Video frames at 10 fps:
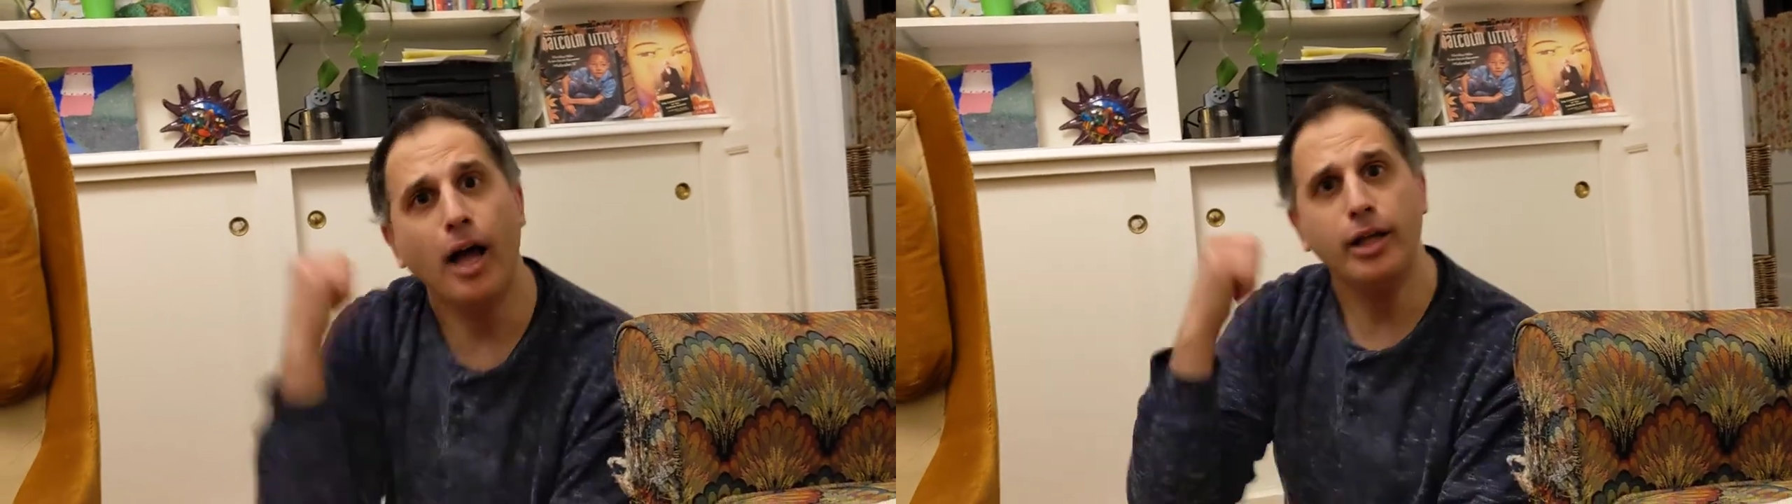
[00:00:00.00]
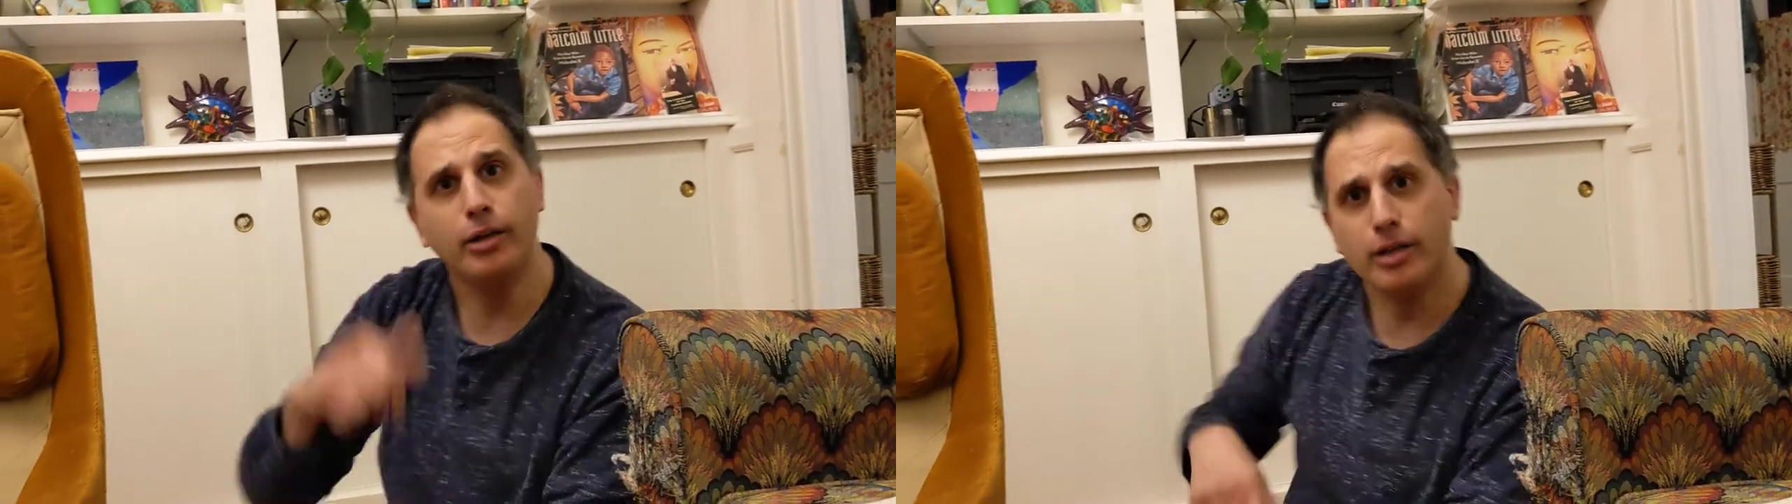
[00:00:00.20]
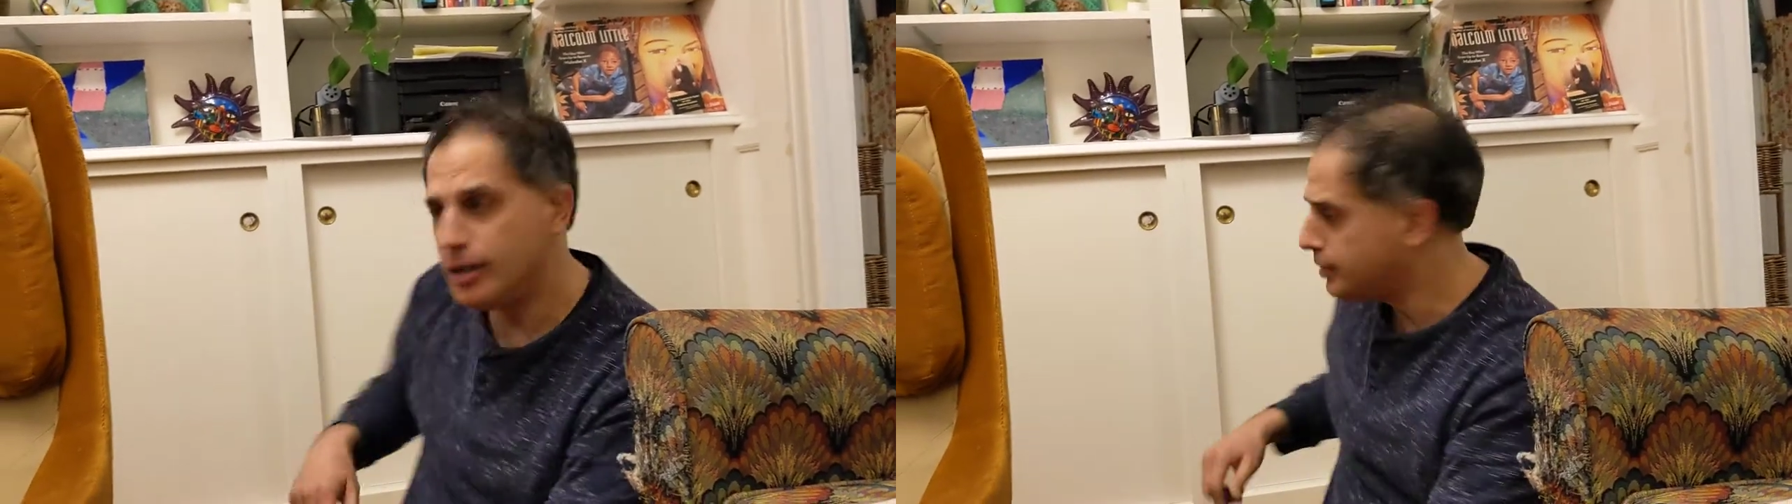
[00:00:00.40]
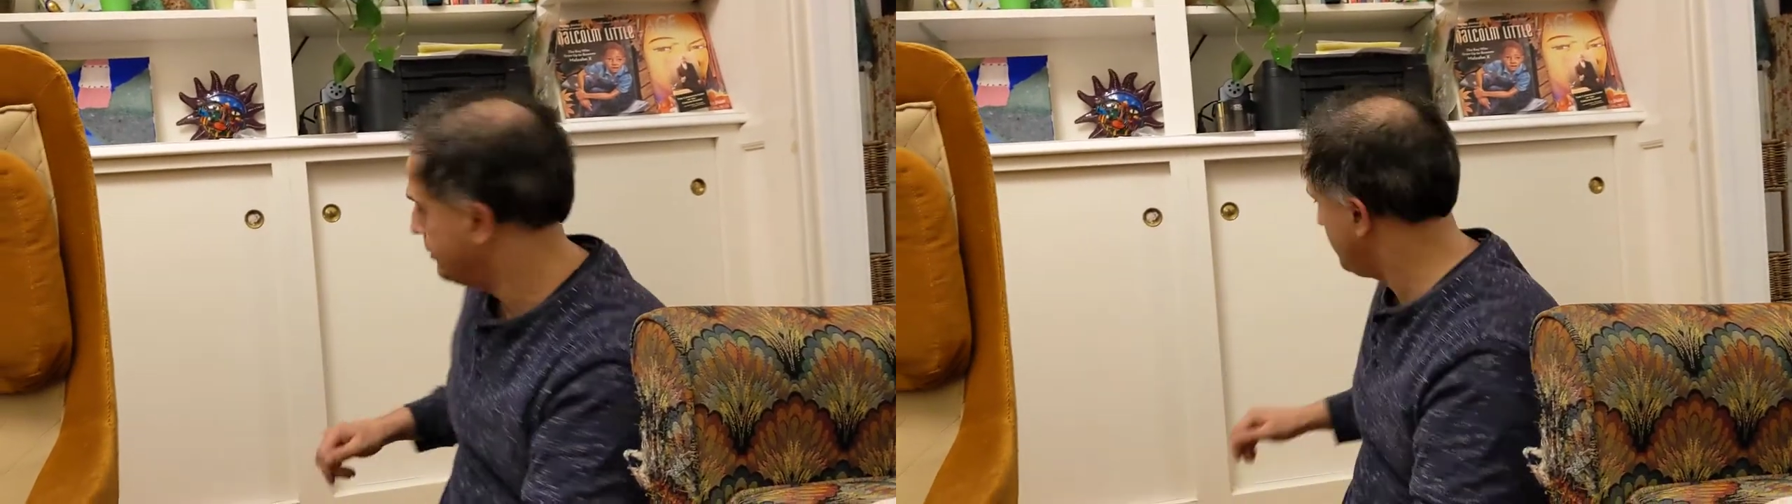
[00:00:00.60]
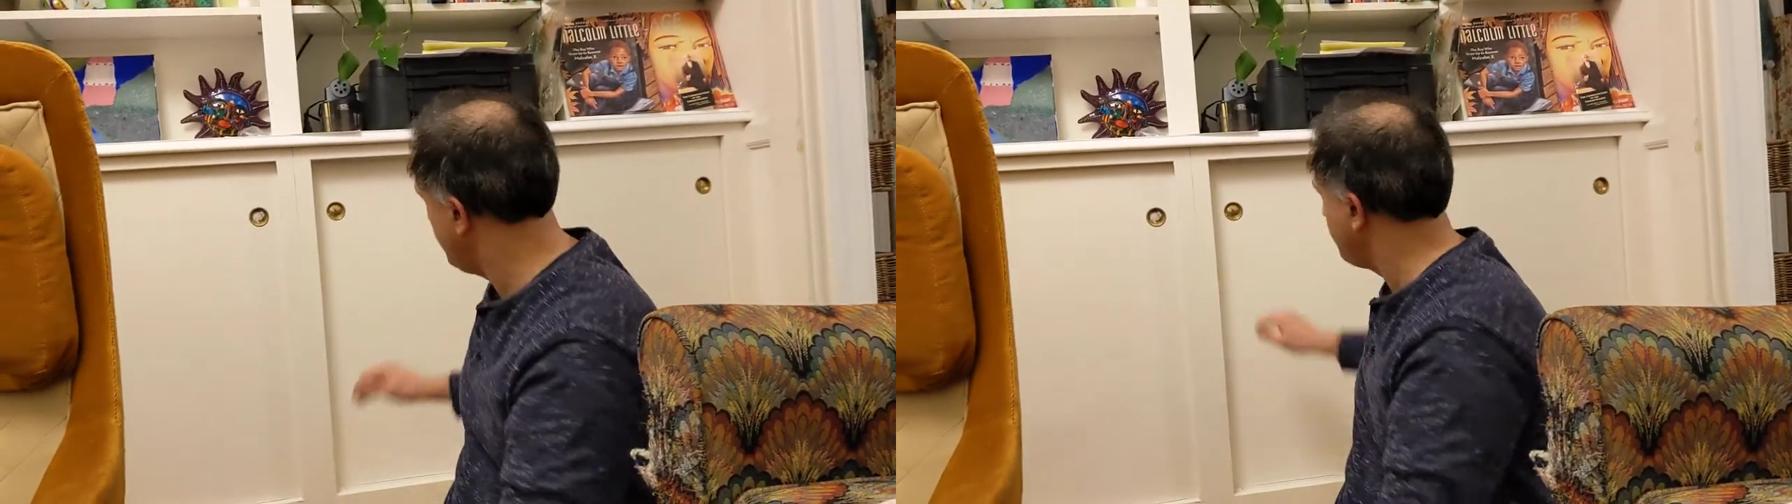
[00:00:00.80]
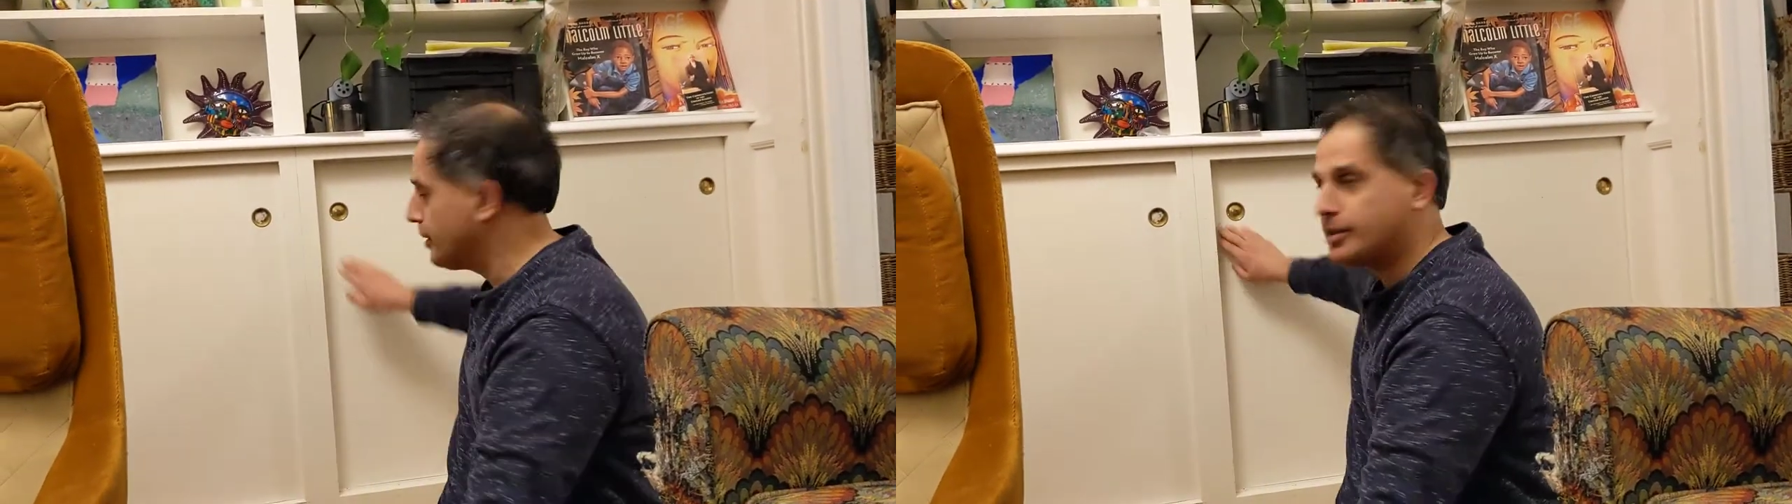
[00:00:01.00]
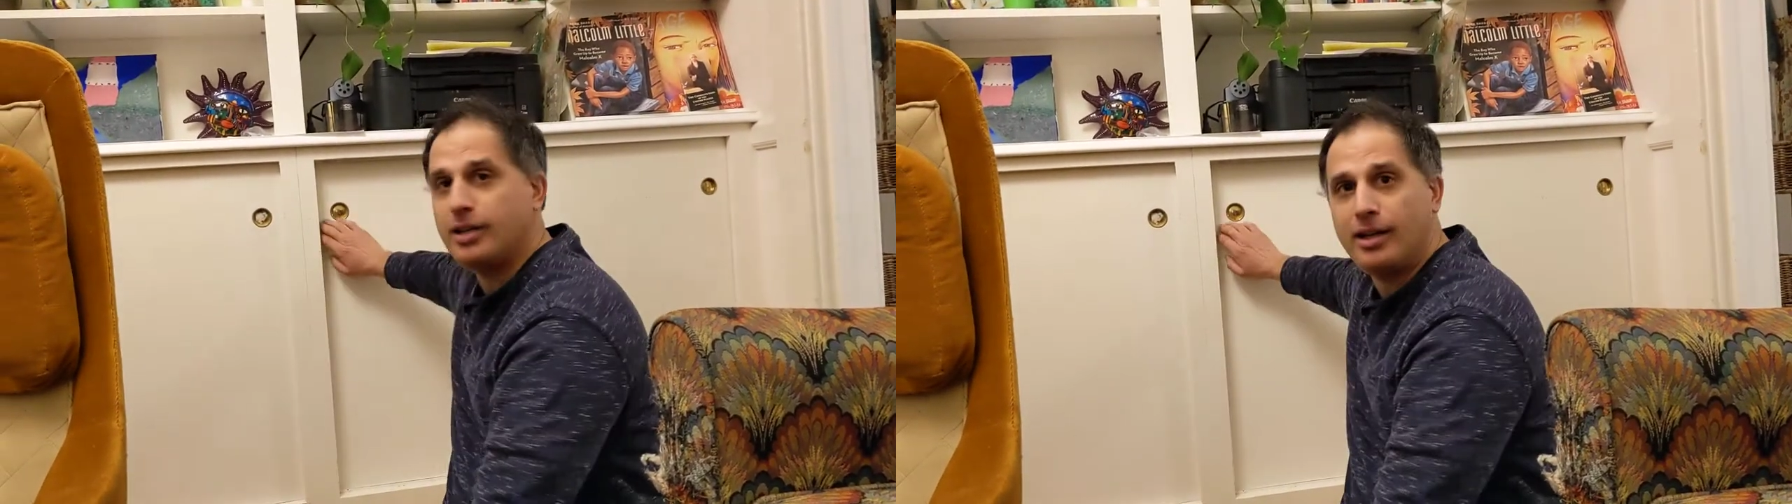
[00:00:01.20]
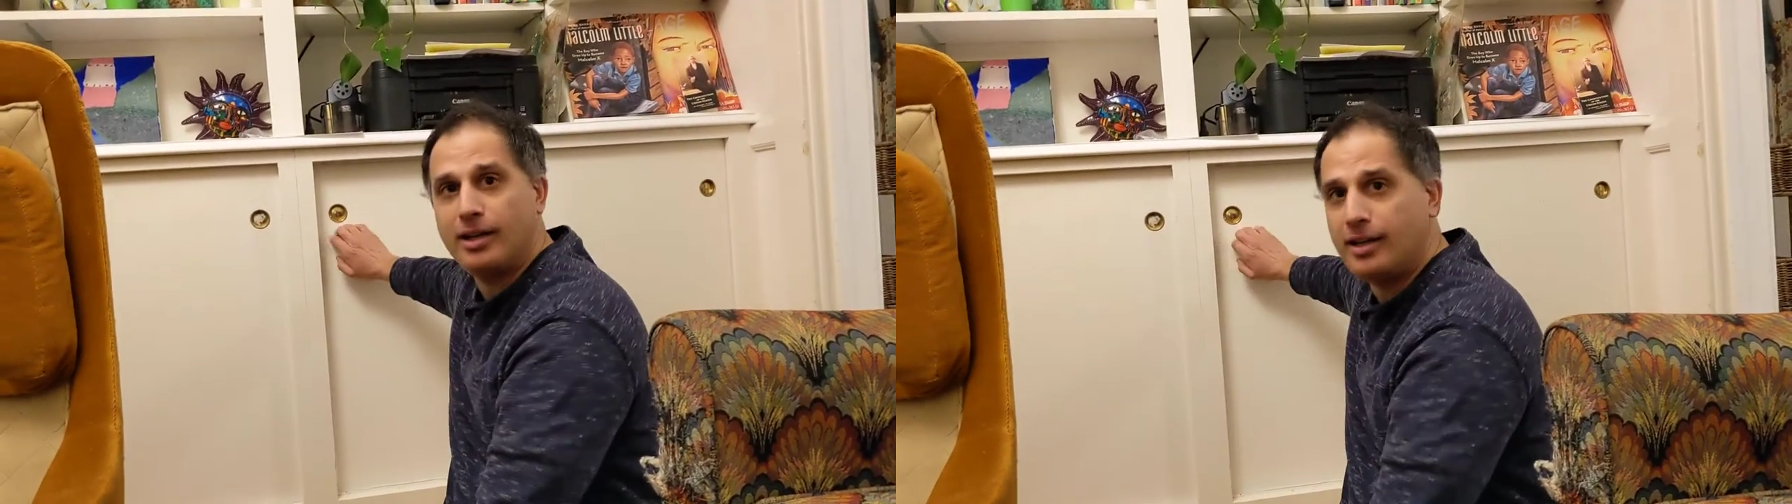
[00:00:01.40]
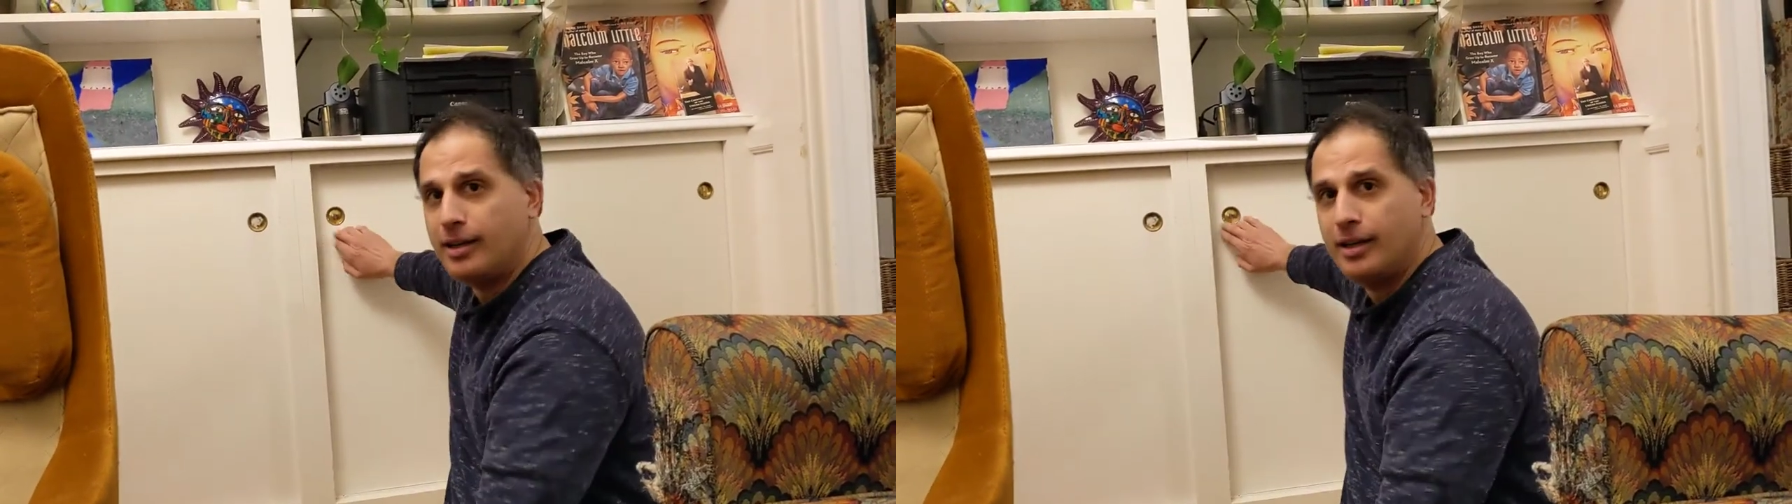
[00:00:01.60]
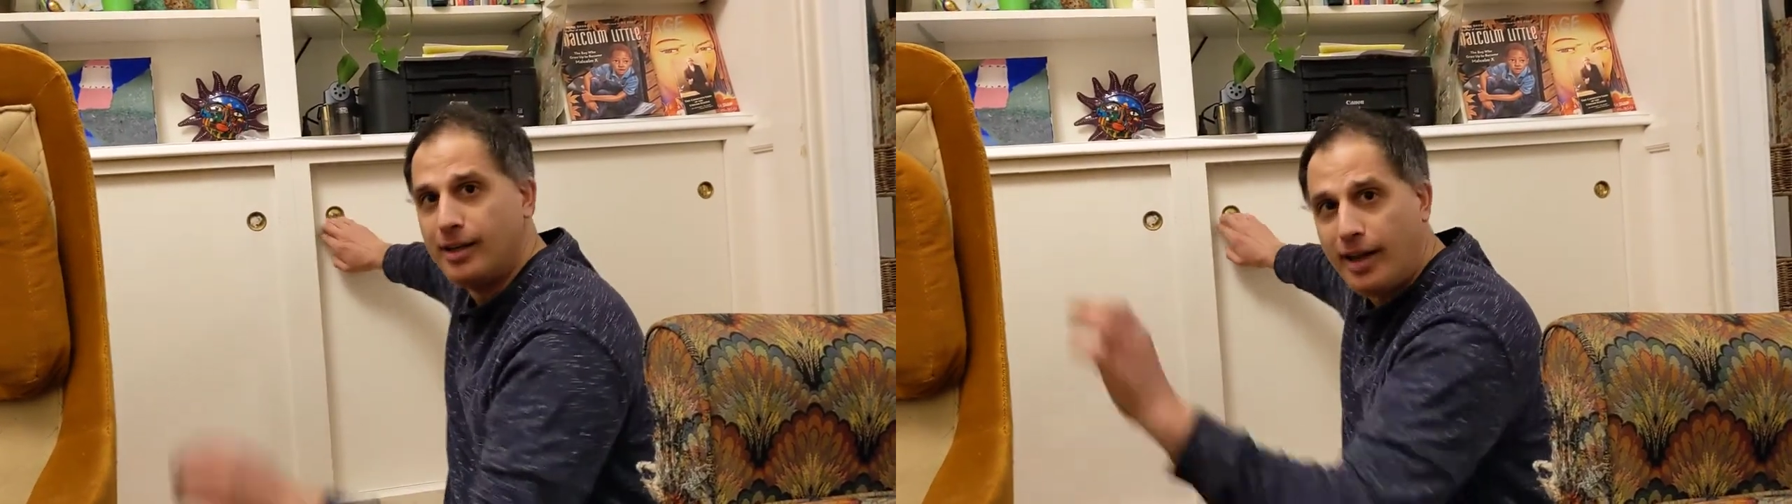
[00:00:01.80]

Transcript: You can also say it with a talker.